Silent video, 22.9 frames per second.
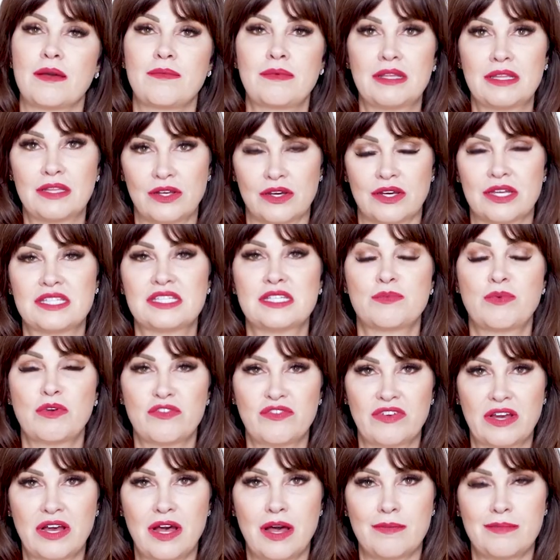I mean, look, it's a
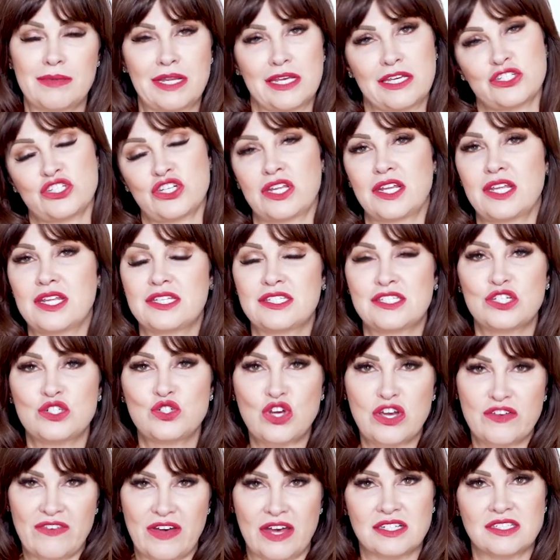perfect combination. It's the
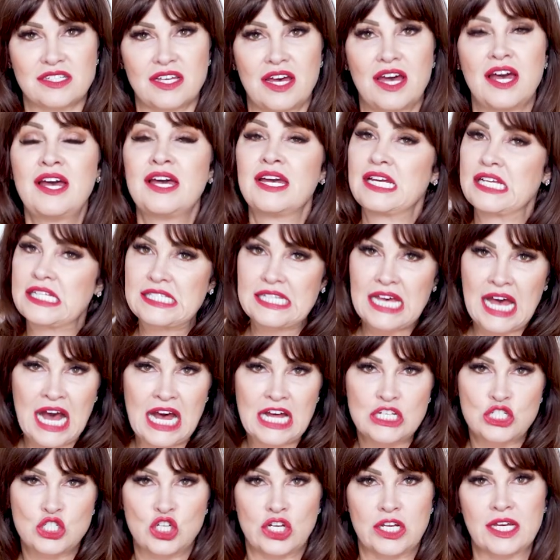trifecta. It's a
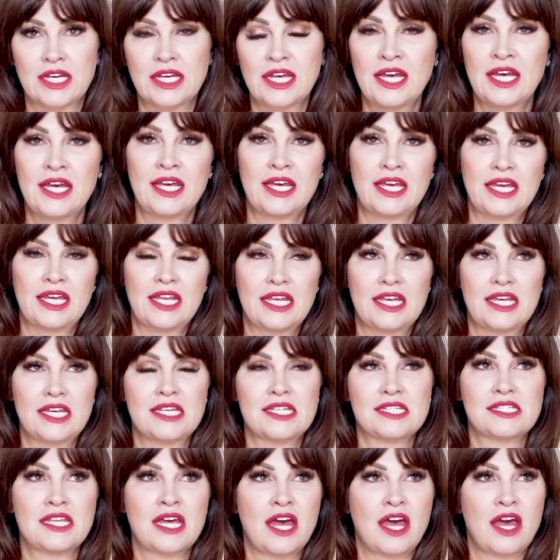hot trick. It
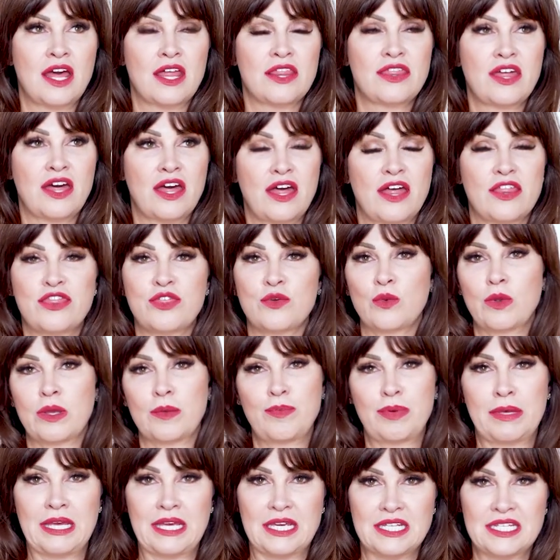is the
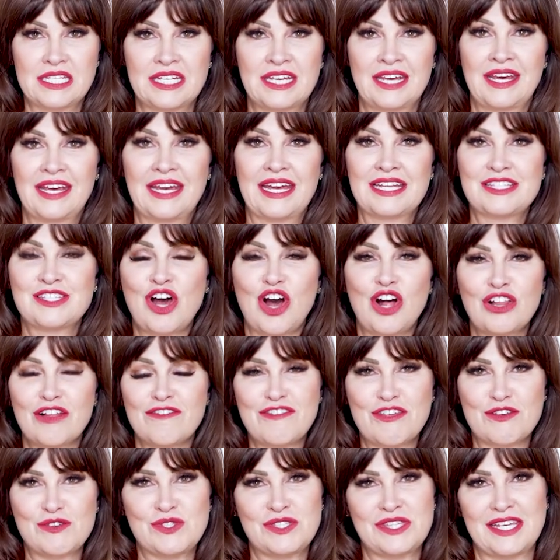three-peat. It's all of
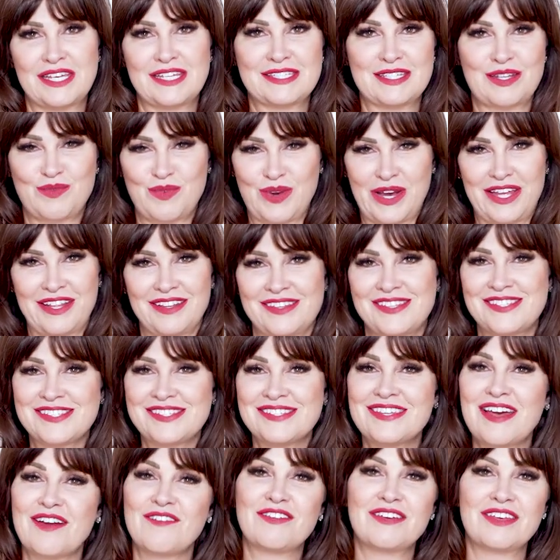those things in one. This is
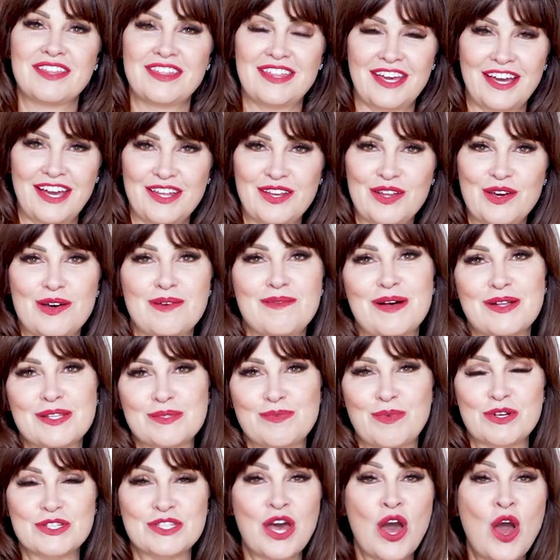everything I know about
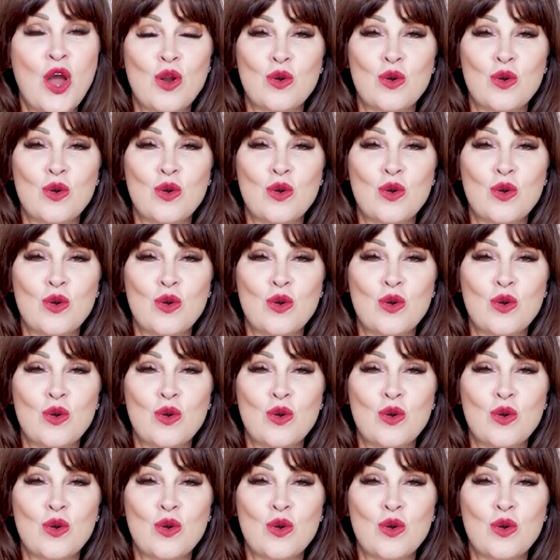sports.